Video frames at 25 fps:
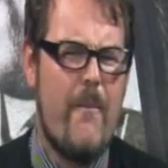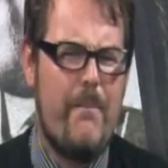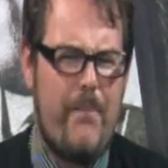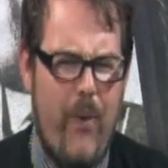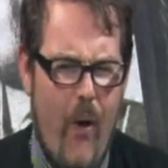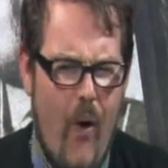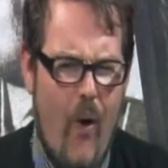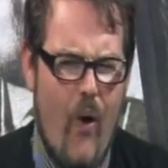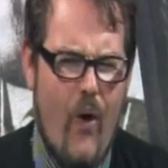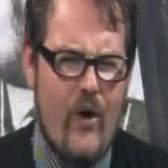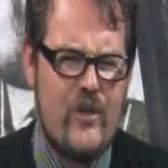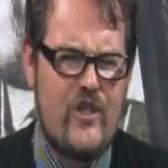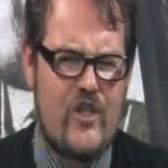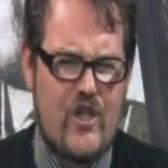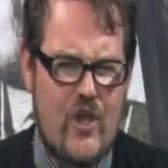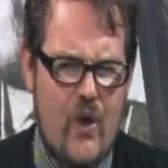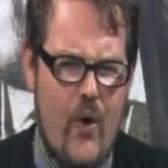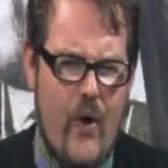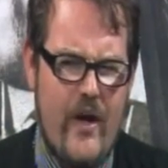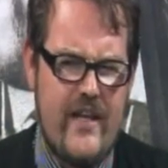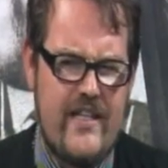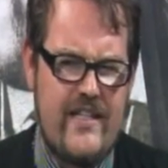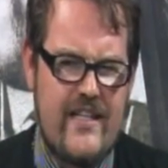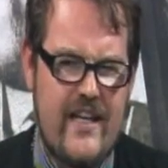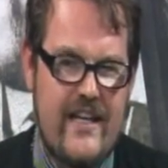"Poor
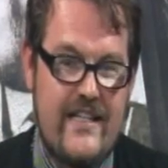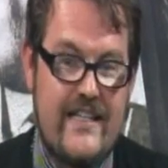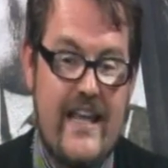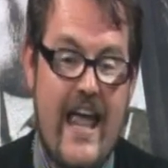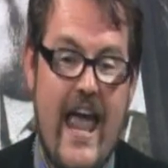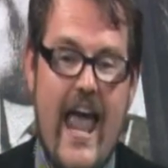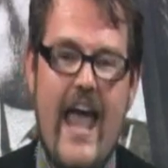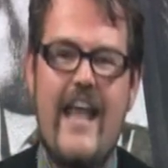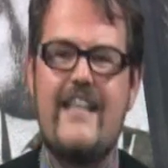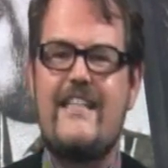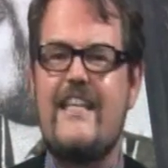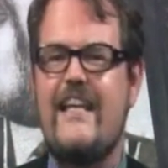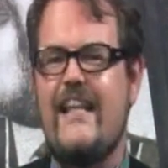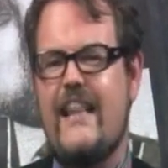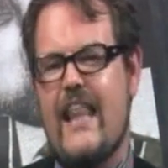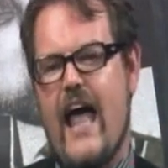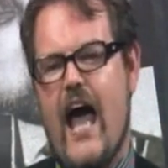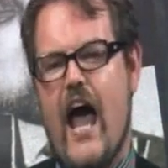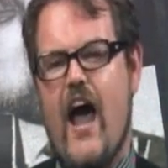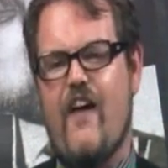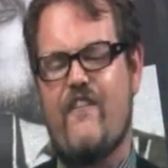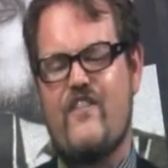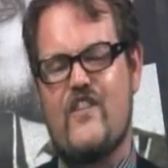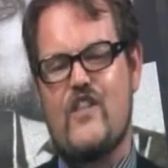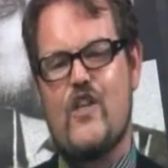choices," as he
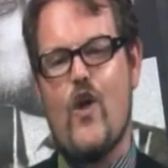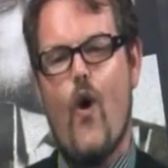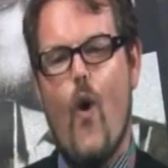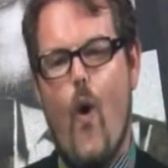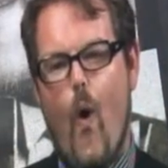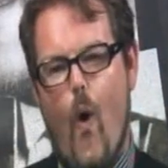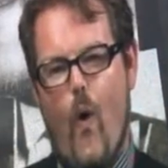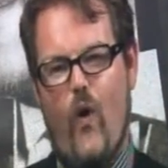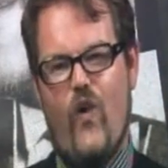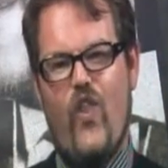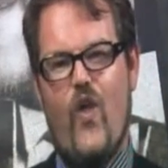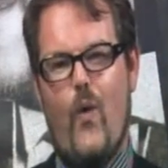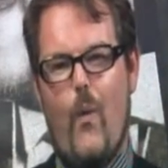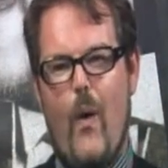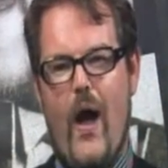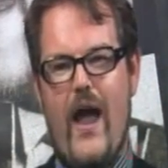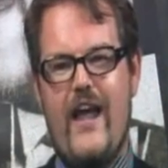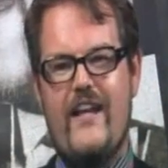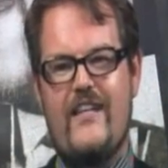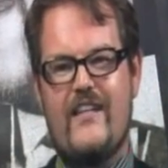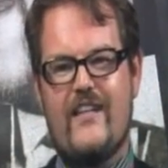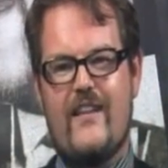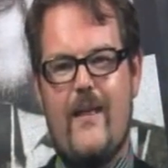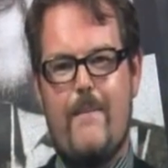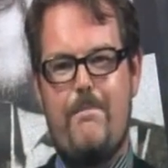laughs all the way
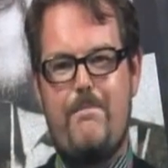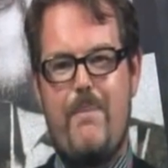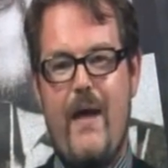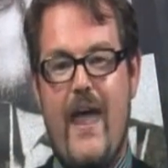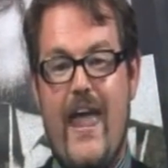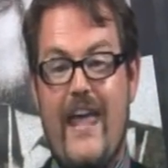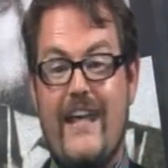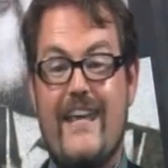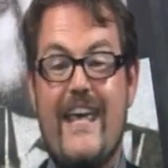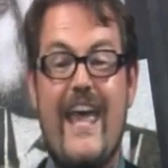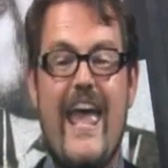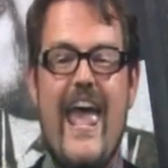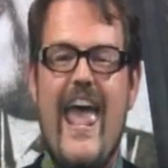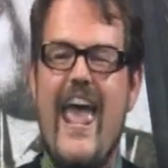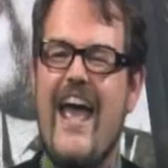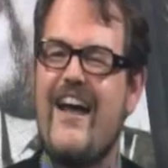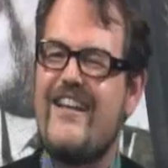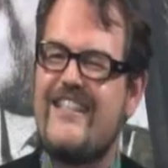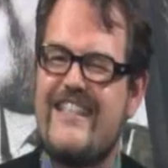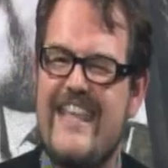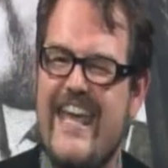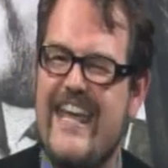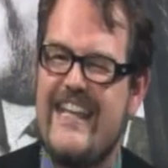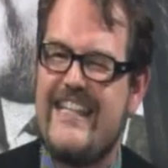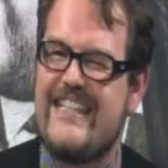to the bank. How's
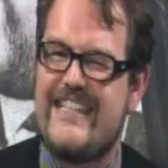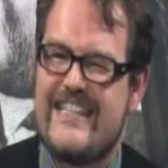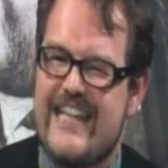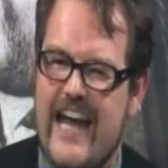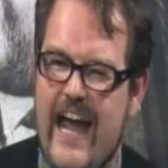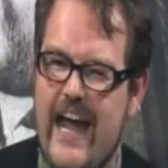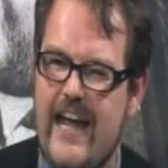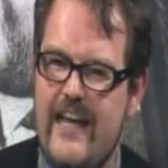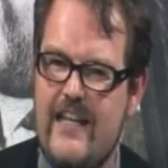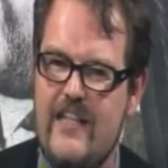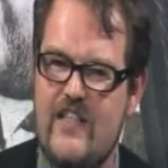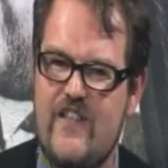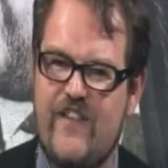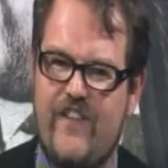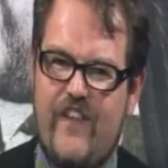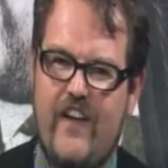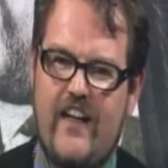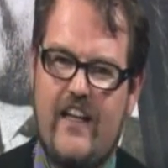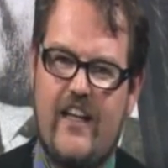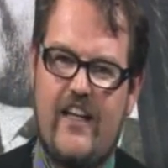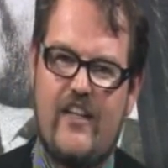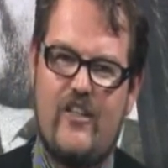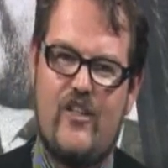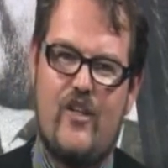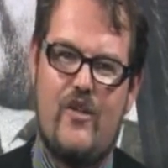that change
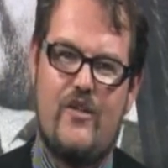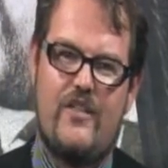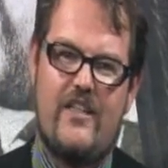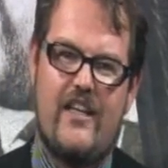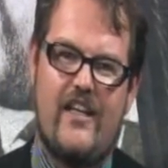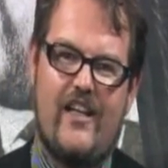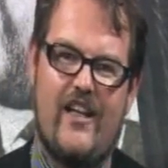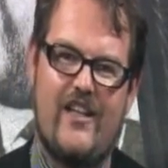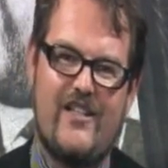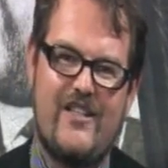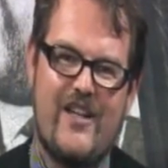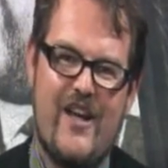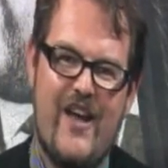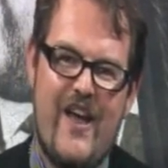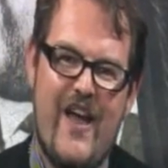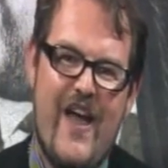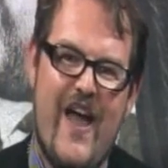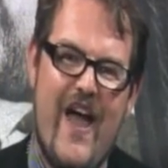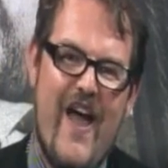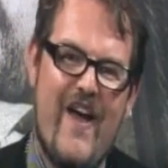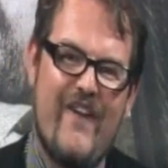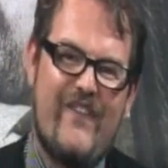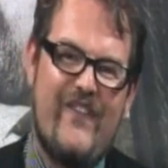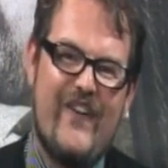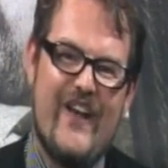feeling, New Zealand?
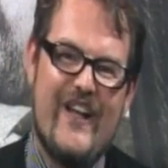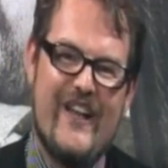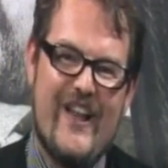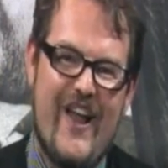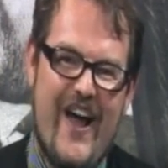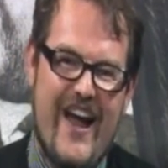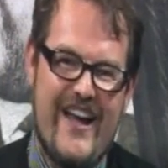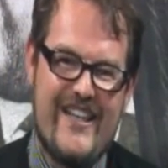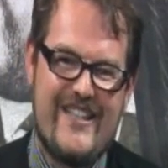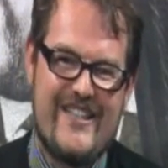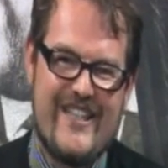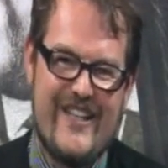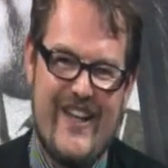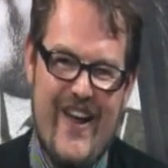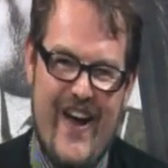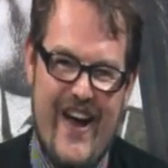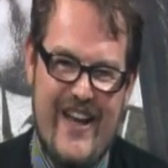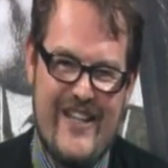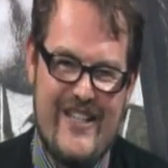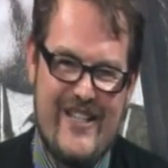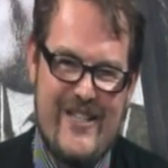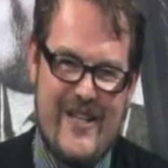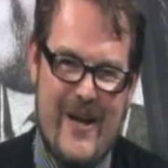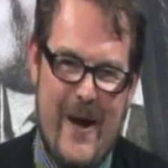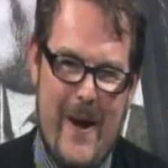If you like
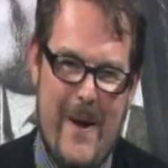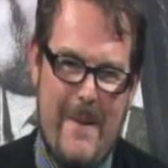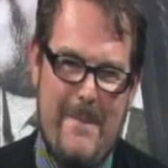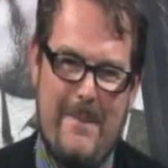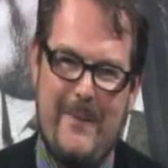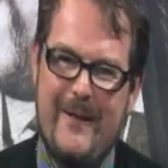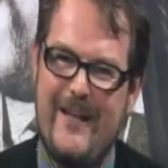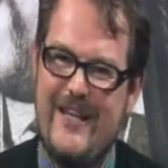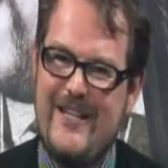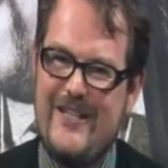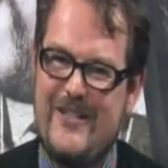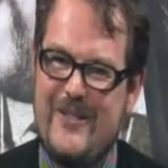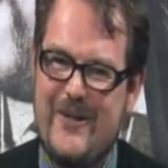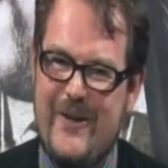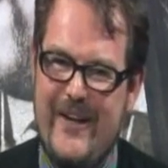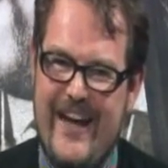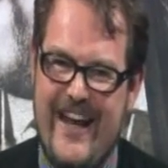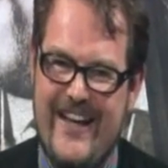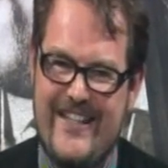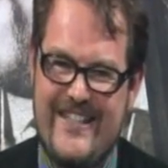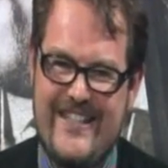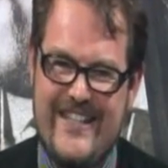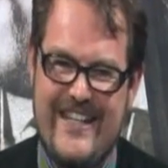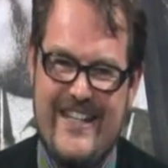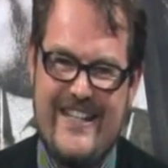tonight's show, please join our
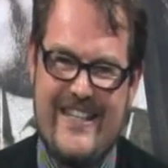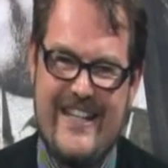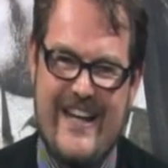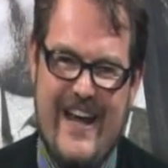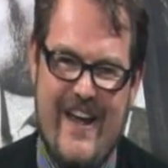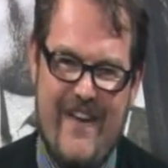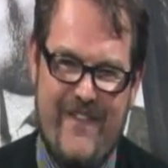Citizen A